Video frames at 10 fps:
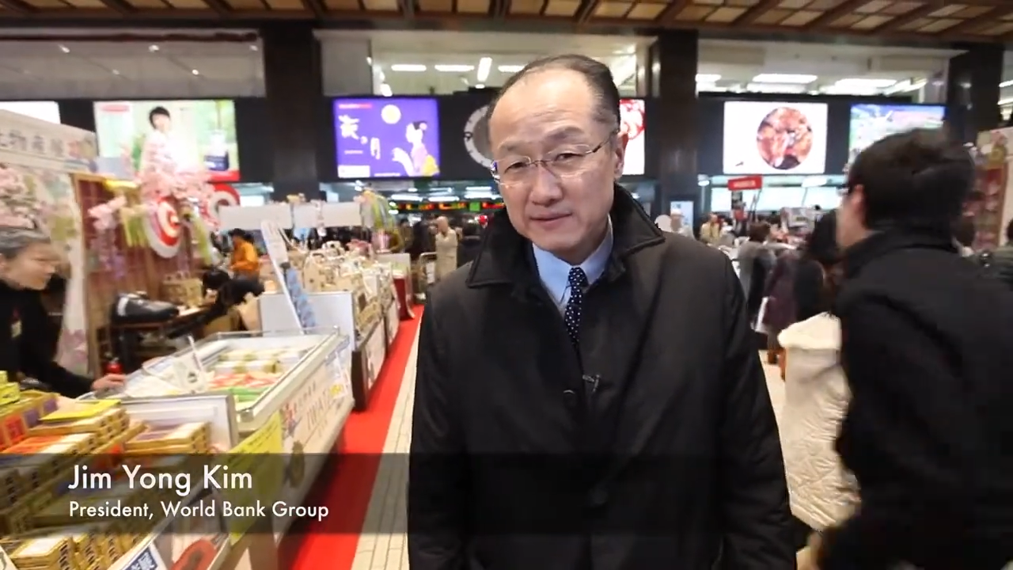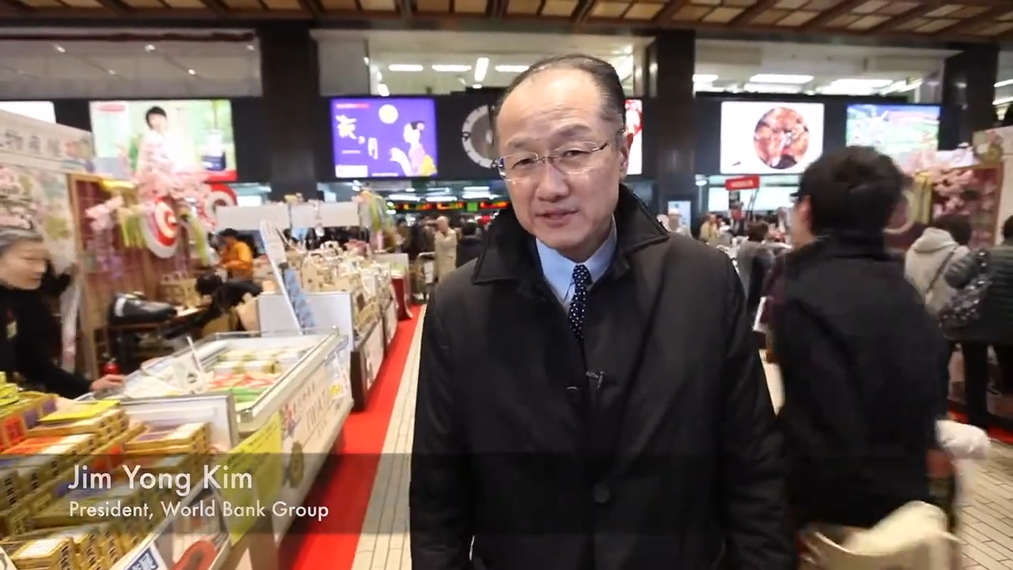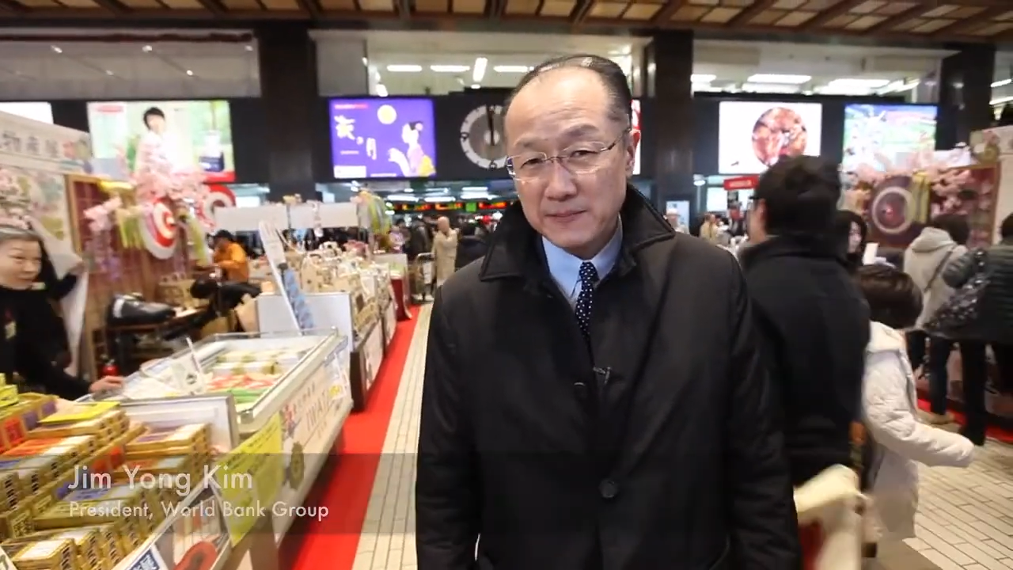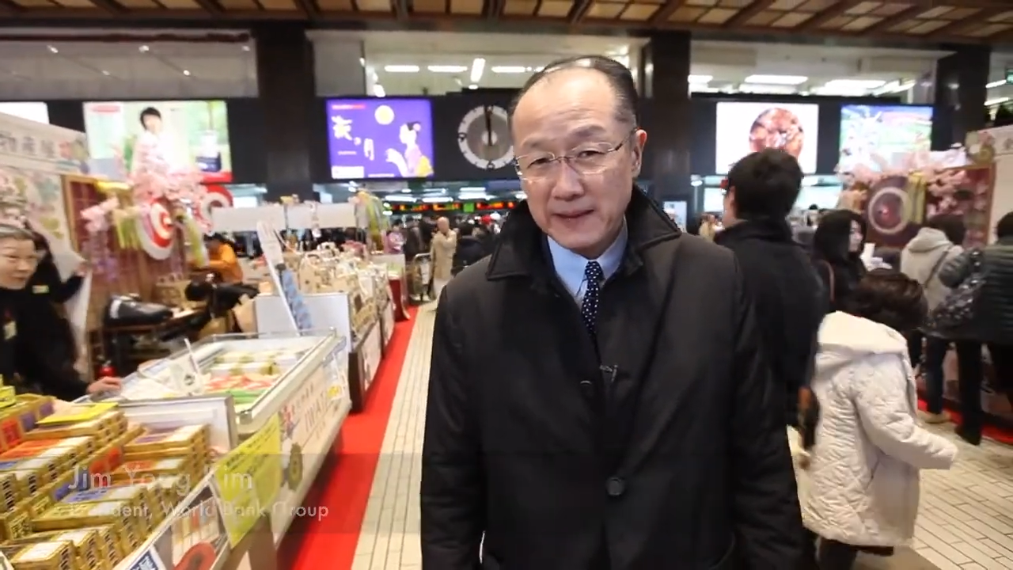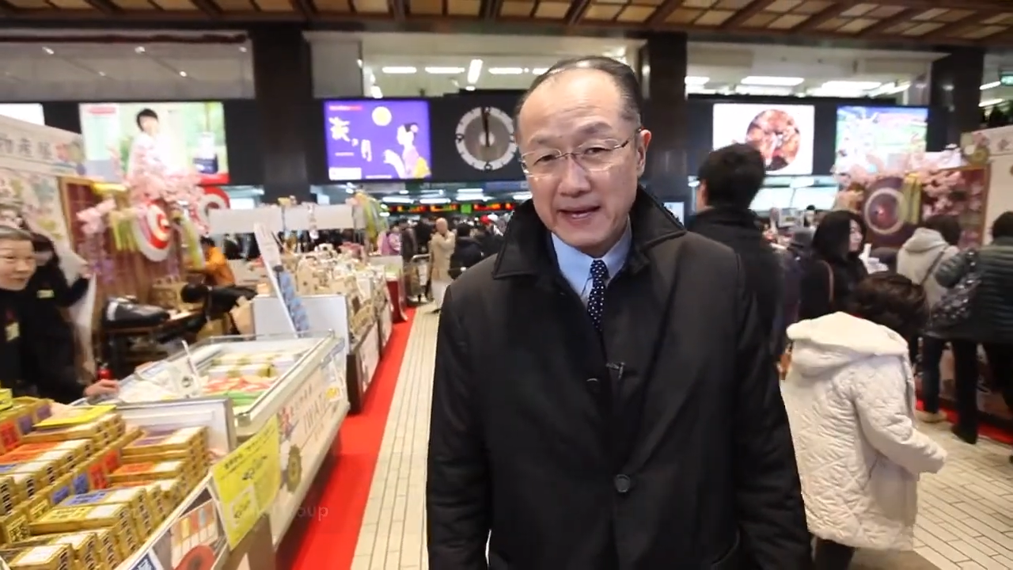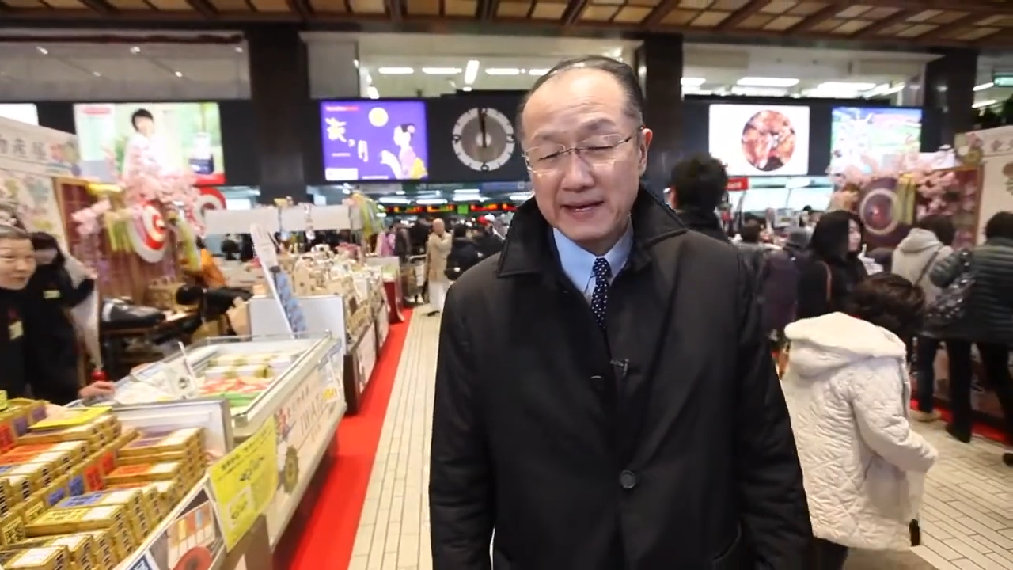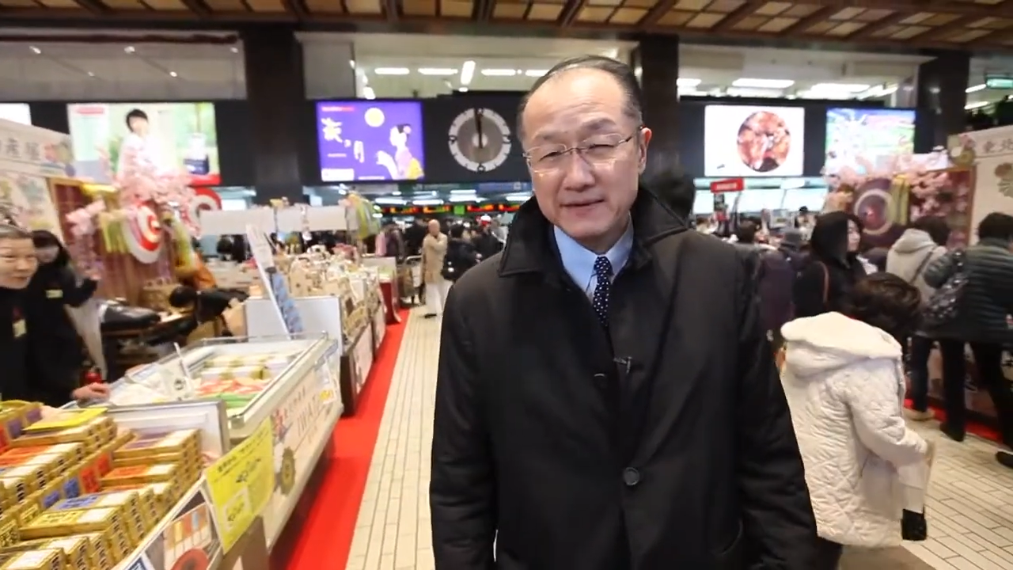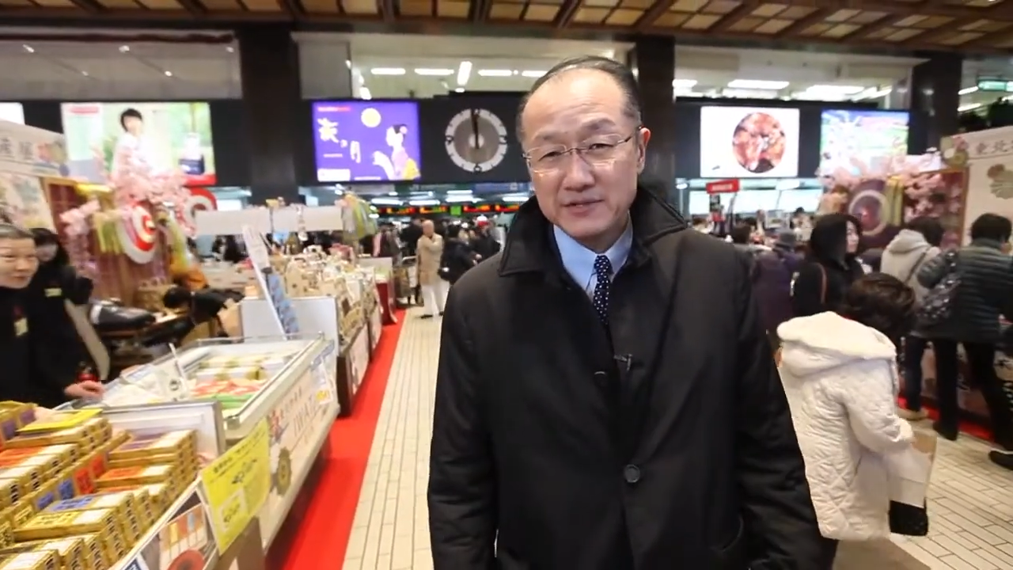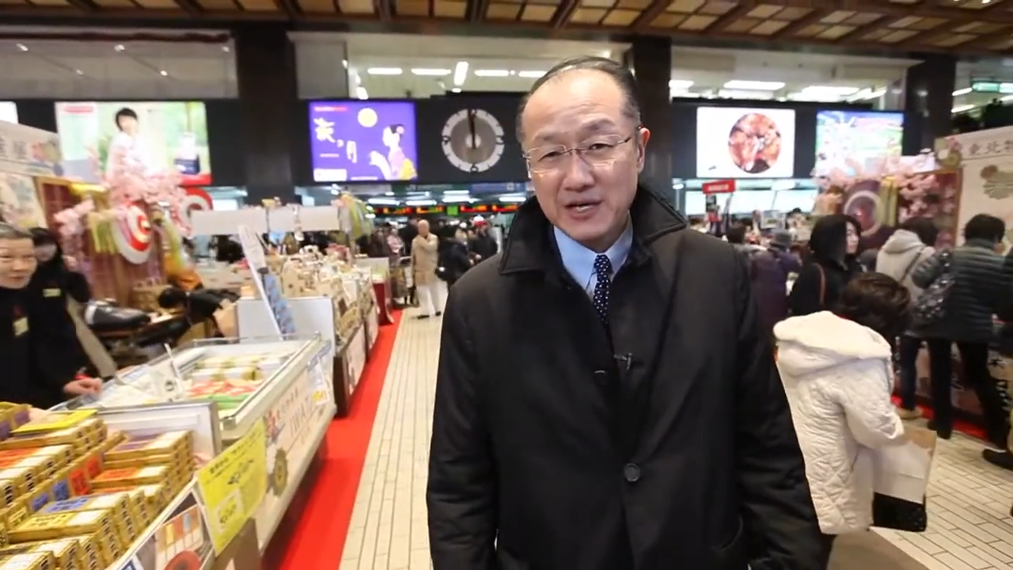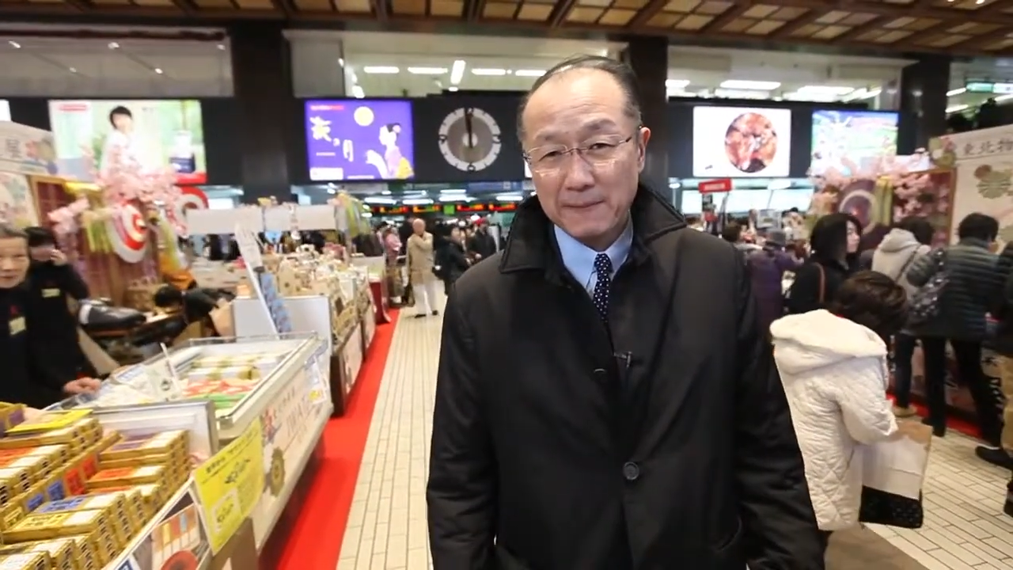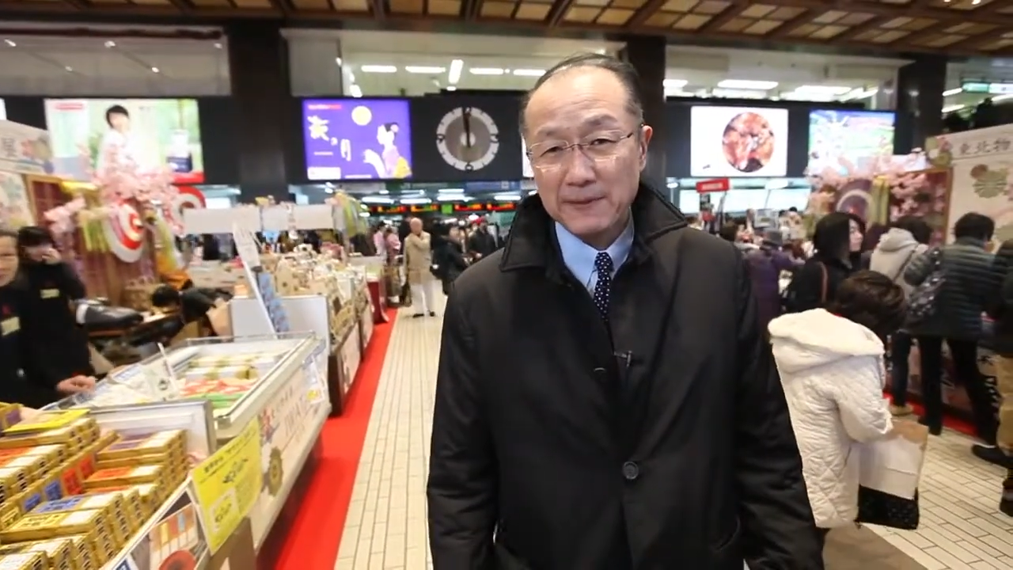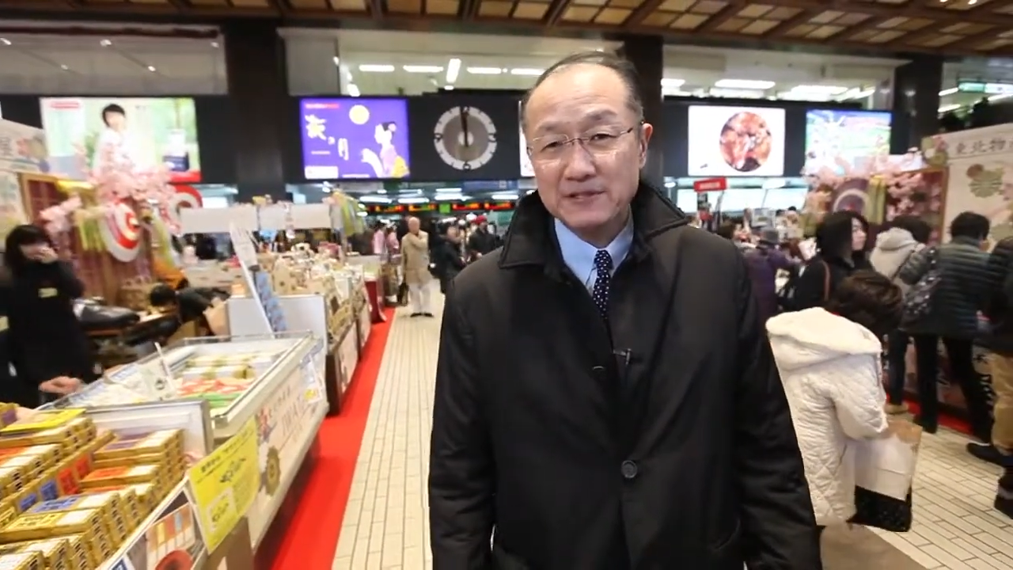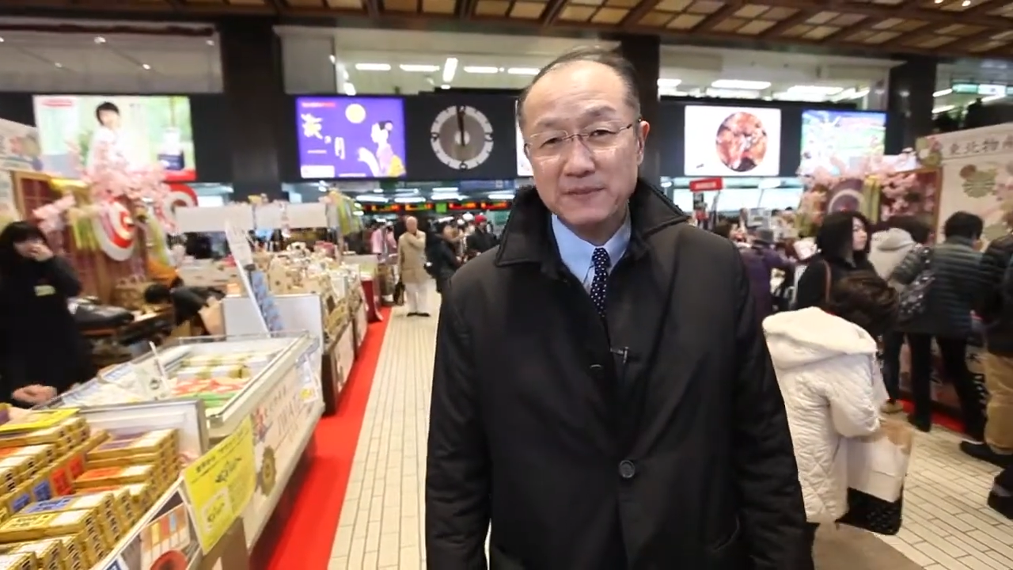Japan and the Japanese